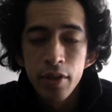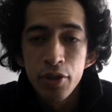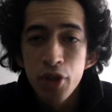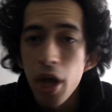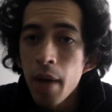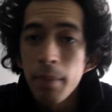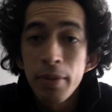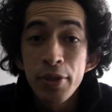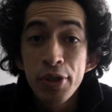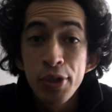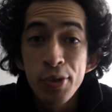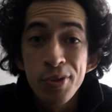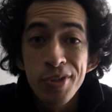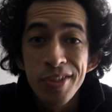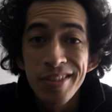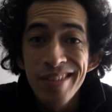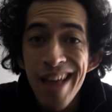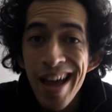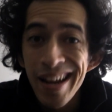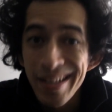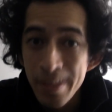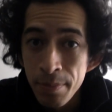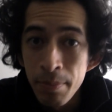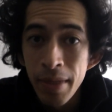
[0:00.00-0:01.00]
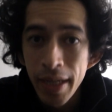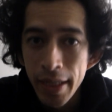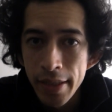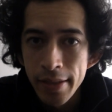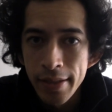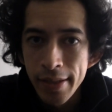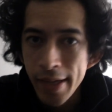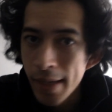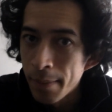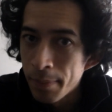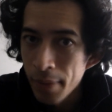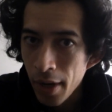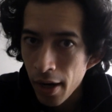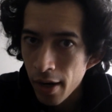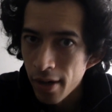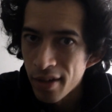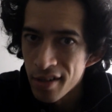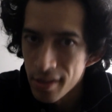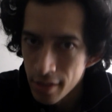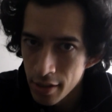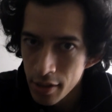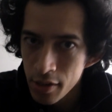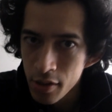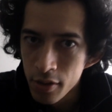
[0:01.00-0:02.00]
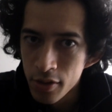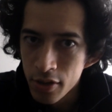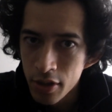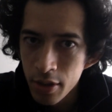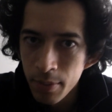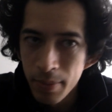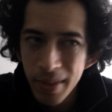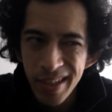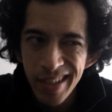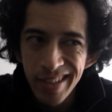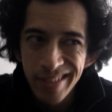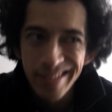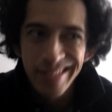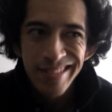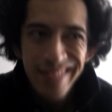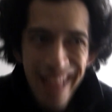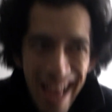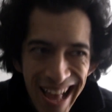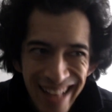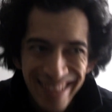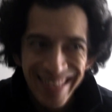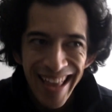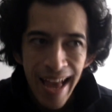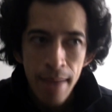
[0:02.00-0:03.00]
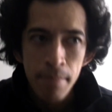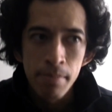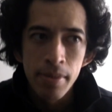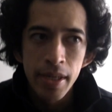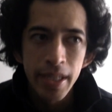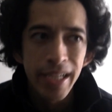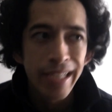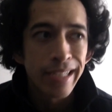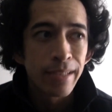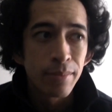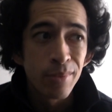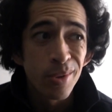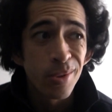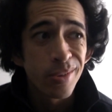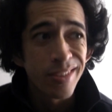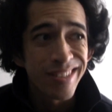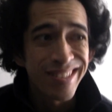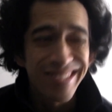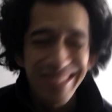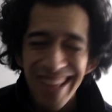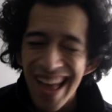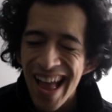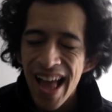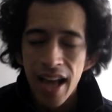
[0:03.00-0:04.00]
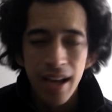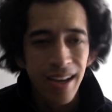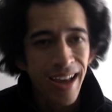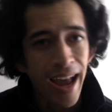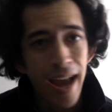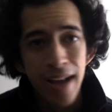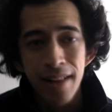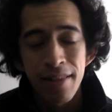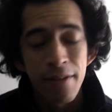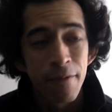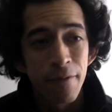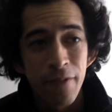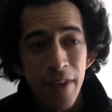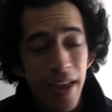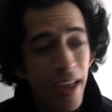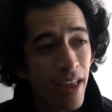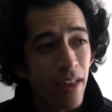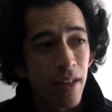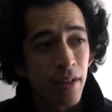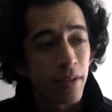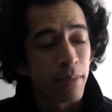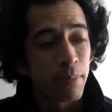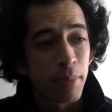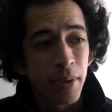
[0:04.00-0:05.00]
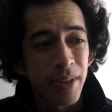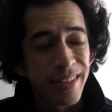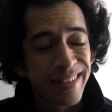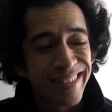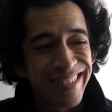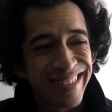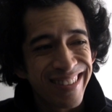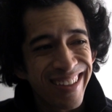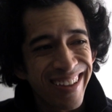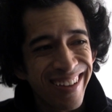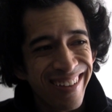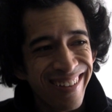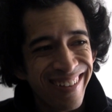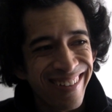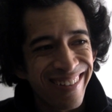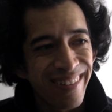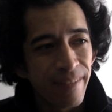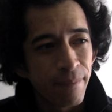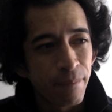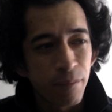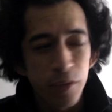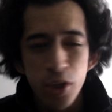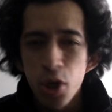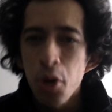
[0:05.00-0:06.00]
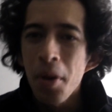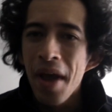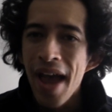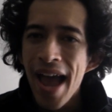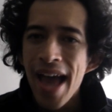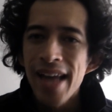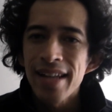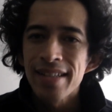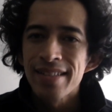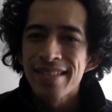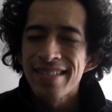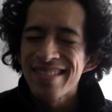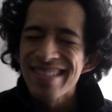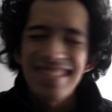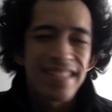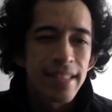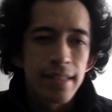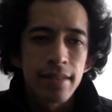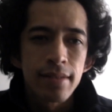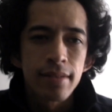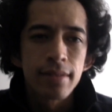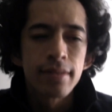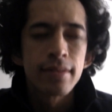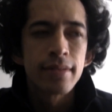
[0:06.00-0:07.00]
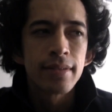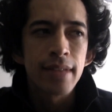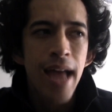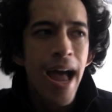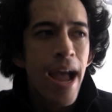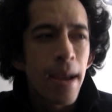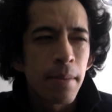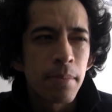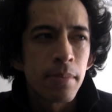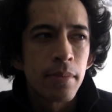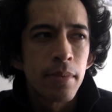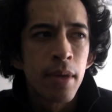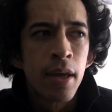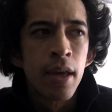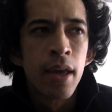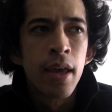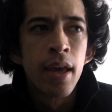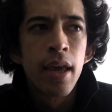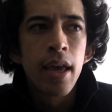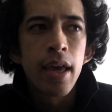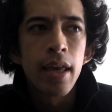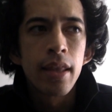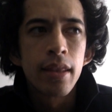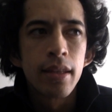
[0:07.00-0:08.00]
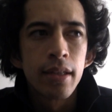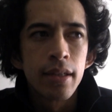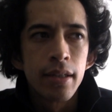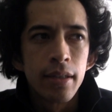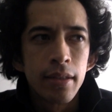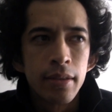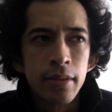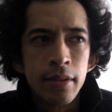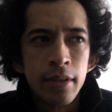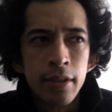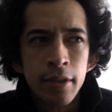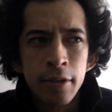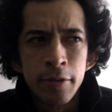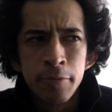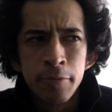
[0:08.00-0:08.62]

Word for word: Jamba Juice is not as big as an empire as it used to be. It's not that big anymore. The stock kind of failed, but, uh, you know, it had its time in the